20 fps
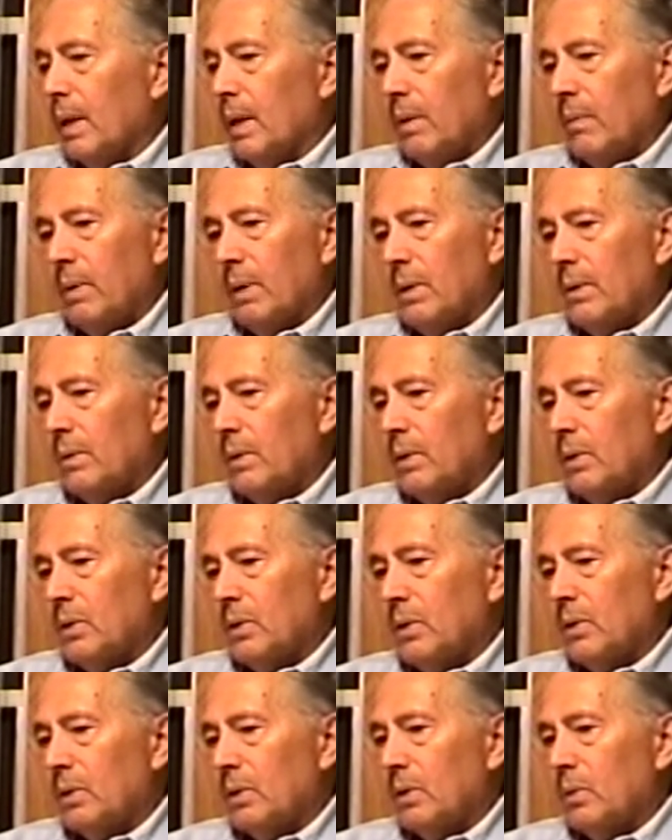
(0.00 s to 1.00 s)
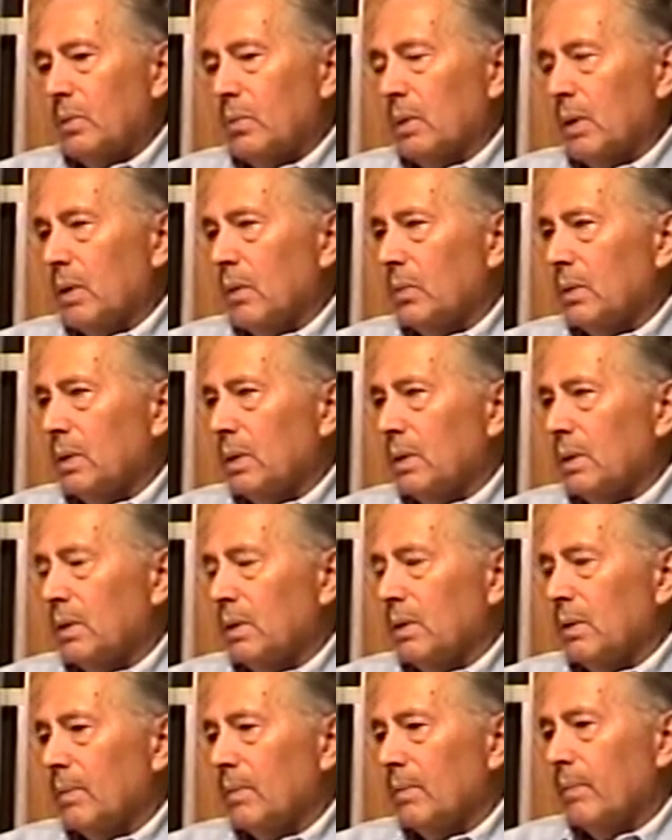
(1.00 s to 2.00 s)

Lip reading: I mean, it just the way it was.